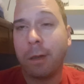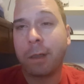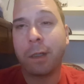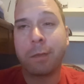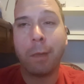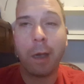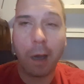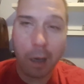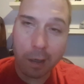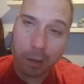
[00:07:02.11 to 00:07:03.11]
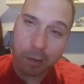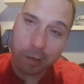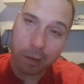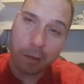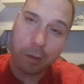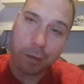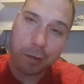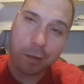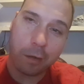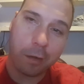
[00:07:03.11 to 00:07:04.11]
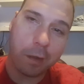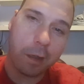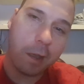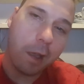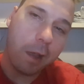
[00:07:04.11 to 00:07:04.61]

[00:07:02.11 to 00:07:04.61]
because my eye doesn't close, so then